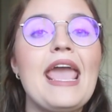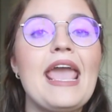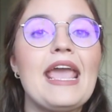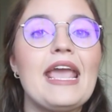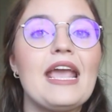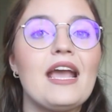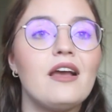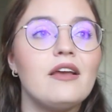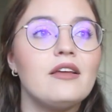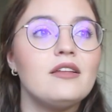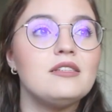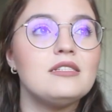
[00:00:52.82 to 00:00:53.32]

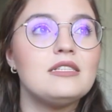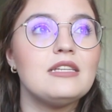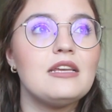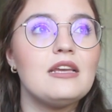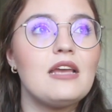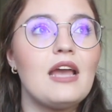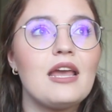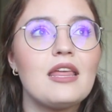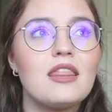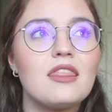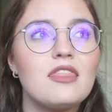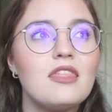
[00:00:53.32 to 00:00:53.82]
And
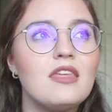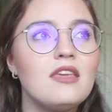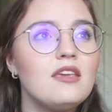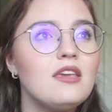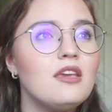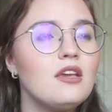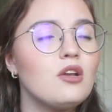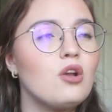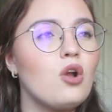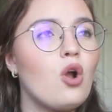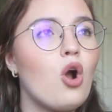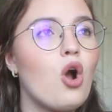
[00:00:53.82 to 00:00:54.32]
I think
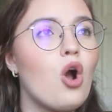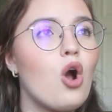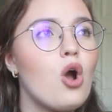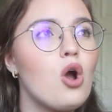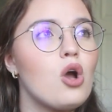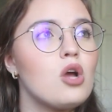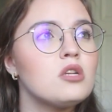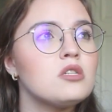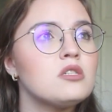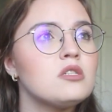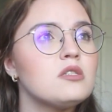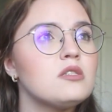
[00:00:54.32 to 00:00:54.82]
it
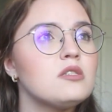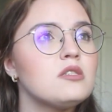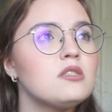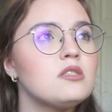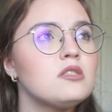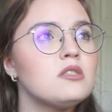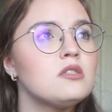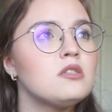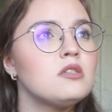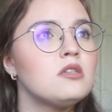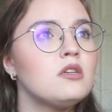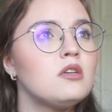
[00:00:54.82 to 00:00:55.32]

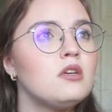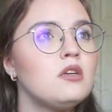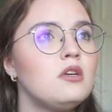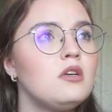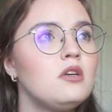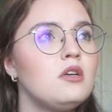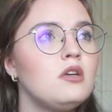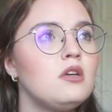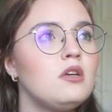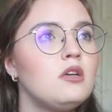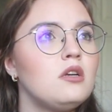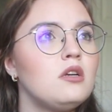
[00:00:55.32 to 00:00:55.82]
costs
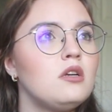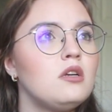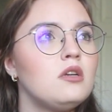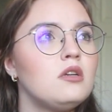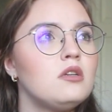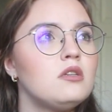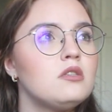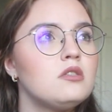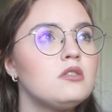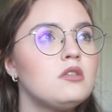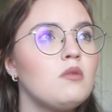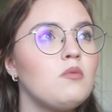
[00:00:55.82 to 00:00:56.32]

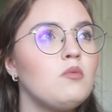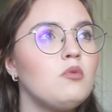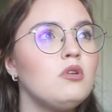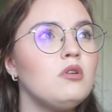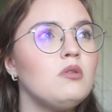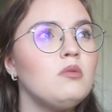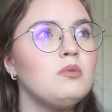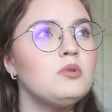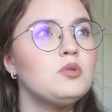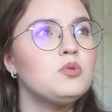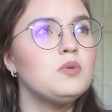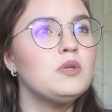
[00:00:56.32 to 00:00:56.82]

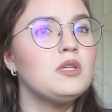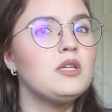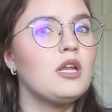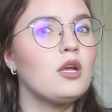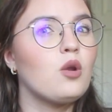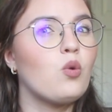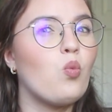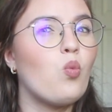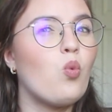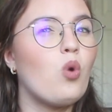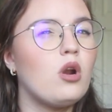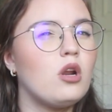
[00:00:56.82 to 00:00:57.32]
somewhere between
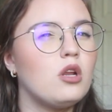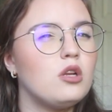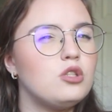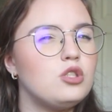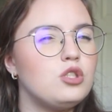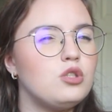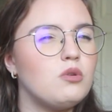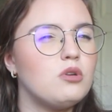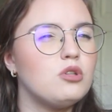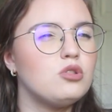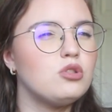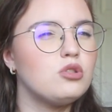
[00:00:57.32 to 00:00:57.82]
like one and
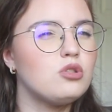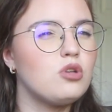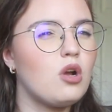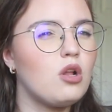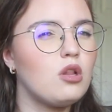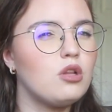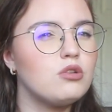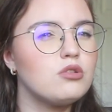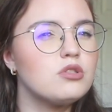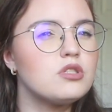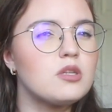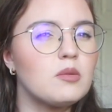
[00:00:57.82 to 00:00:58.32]
two hundred
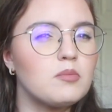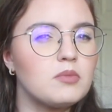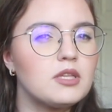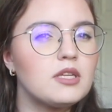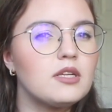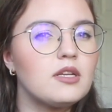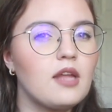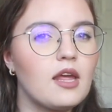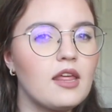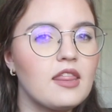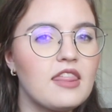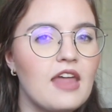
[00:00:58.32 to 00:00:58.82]
dollars, something
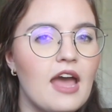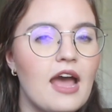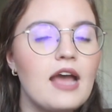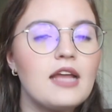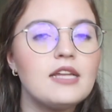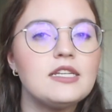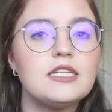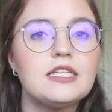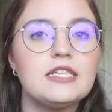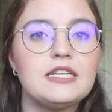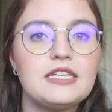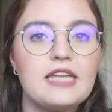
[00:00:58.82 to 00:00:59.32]
like
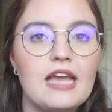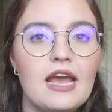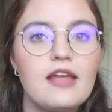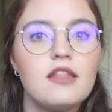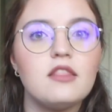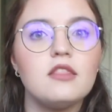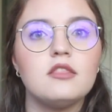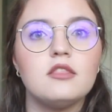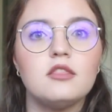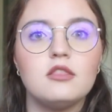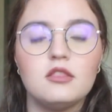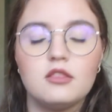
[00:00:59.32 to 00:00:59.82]
that, to
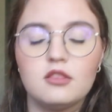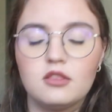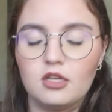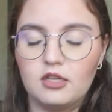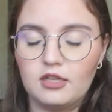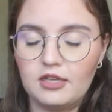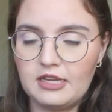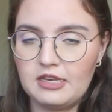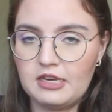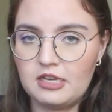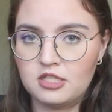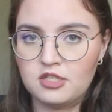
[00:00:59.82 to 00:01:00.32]
get the
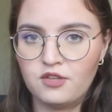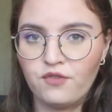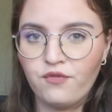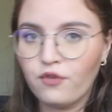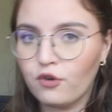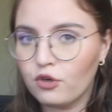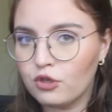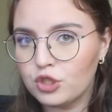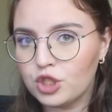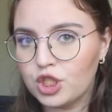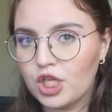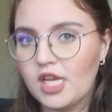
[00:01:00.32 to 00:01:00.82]
latest
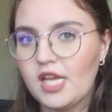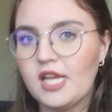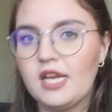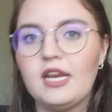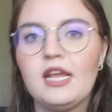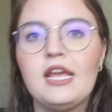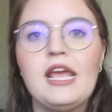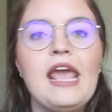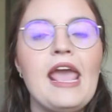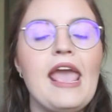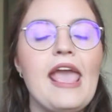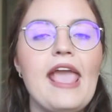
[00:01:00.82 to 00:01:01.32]

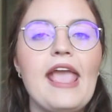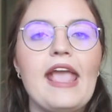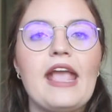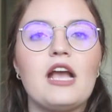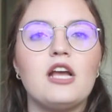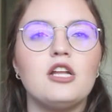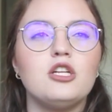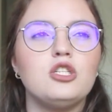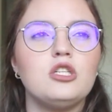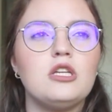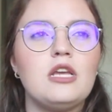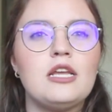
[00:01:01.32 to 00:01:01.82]
version.
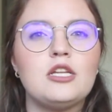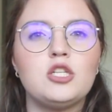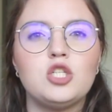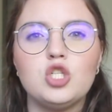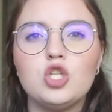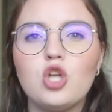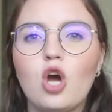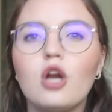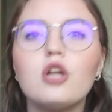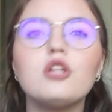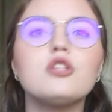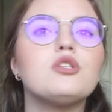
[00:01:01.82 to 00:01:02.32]
And it's
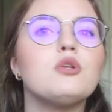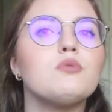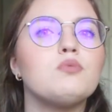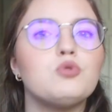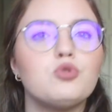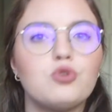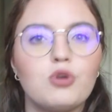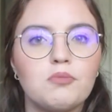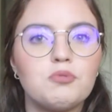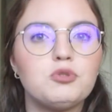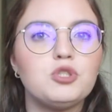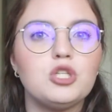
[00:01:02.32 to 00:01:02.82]
not a
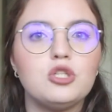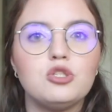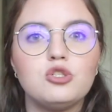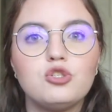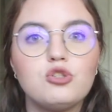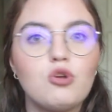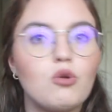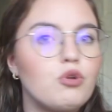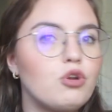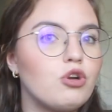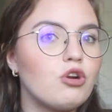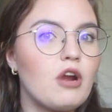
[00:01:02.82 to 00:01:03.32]
subscription,
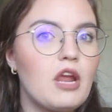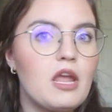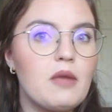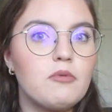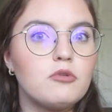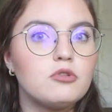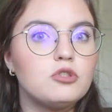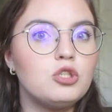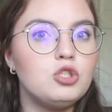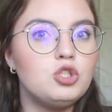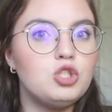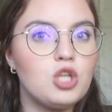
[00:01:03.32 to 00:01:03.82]
so you're able to